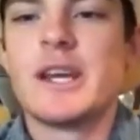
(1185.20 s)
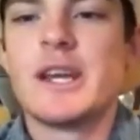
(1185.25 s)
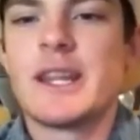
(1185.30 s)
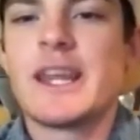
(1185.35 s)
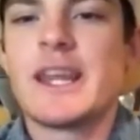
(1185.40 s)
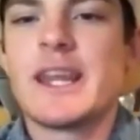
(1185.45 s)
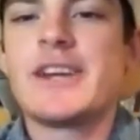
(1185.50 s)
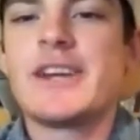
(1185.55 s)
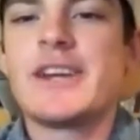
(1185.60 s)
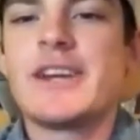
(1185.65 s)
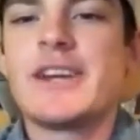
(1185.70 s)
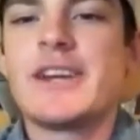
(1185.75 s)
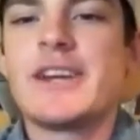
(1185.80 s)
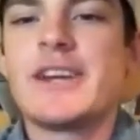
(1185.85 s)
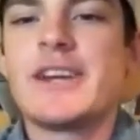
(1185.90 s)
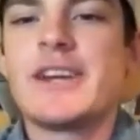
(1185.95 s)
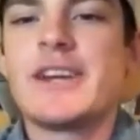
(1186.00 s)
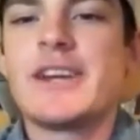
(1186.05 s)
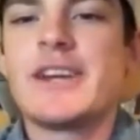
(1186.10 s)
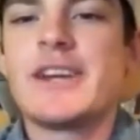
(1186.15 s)
they got
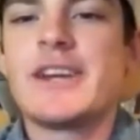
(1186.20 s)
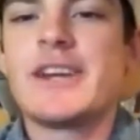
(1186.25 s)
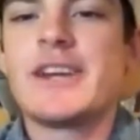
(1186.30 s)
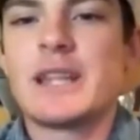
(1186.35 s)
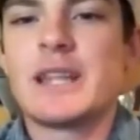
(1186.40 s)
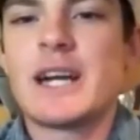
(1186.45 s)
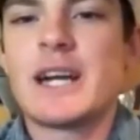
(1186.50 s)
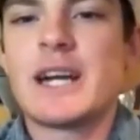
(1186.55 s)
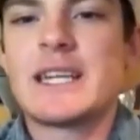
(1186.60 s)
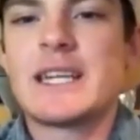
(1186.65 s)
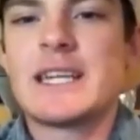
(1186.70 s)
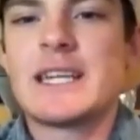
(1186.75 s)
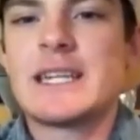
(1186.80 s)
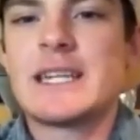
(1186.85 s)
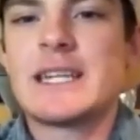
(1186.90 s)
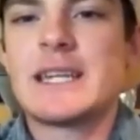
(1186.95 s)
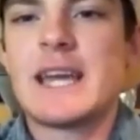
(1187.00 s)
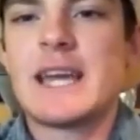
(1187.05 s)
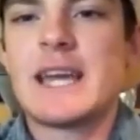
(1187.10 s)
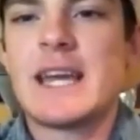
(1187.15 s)
off pretty lucky
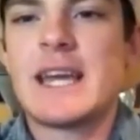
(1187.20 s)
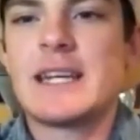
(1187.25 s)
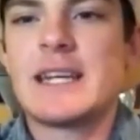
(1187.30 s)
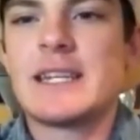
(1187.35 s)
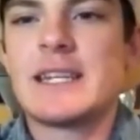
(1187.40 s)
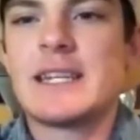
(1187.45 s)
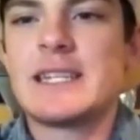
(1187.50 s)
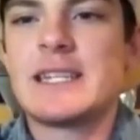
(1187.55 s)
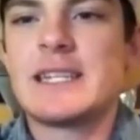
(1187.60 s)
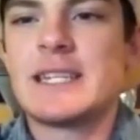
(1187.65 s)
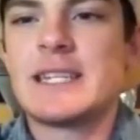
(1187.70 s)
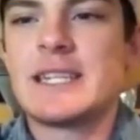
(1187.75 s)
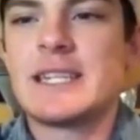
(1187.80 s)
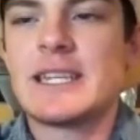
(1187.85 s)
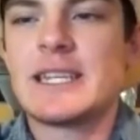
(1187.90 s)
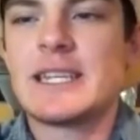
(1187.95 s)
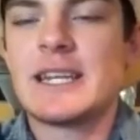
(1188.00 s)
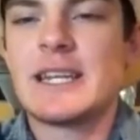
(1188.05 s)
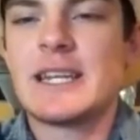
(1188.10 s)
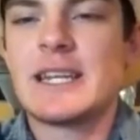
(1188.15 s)
and didn't
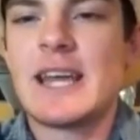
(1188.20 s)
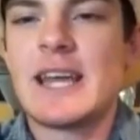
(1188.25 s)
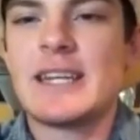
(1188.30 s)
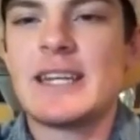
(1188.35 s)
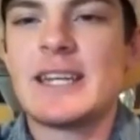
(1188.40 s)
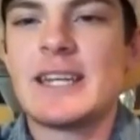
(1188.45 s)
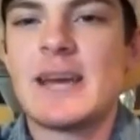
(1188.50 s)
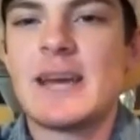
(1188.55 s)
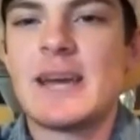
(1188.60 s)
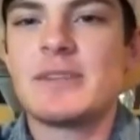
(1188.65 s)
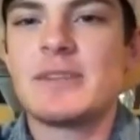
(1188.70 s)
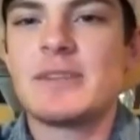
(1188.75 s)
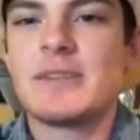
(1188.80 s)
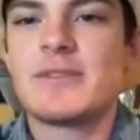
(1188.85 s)
get any damage